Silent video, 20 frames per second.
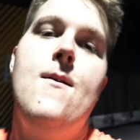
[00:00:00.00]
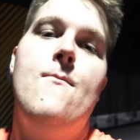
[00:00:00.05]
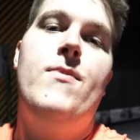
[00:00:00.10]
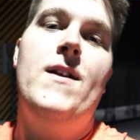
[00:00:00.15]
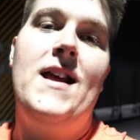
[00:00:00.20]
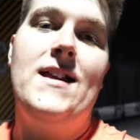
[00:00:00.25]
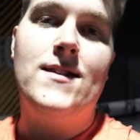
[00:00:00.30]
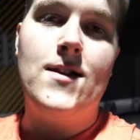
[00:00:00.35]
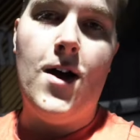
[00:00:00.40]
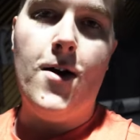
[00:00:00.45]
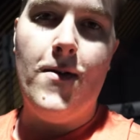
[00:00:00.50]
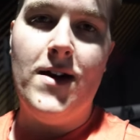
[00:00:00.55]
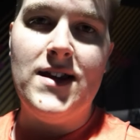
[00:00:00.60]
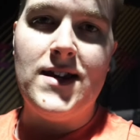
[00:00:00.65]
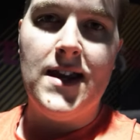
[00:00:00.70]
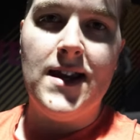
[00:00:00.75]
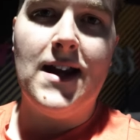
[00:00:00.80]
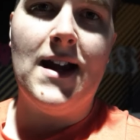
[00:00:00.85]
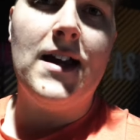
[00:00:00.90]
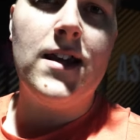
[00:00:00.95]
But as always,
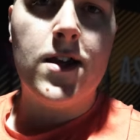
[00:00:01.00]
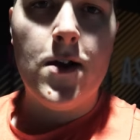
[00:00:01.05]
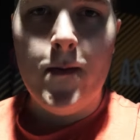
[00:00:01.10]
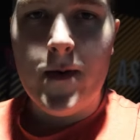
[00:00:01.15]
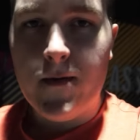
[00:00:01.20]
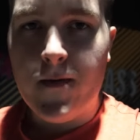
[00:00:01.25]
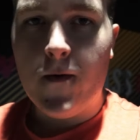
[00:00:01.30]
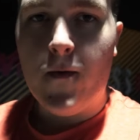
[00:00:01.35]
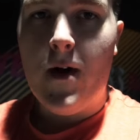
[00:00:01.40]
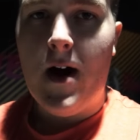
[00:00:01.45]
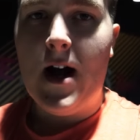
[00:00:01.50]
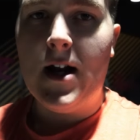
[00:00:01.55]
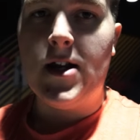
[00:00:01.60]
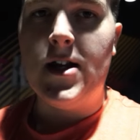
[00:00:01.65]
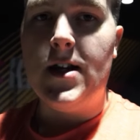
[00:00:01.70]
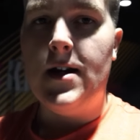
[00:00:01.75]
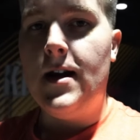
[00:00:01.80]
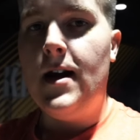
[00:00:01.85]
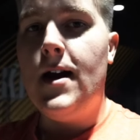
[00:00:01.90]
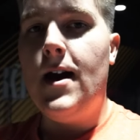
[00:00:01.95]
thank you guys so much for watching.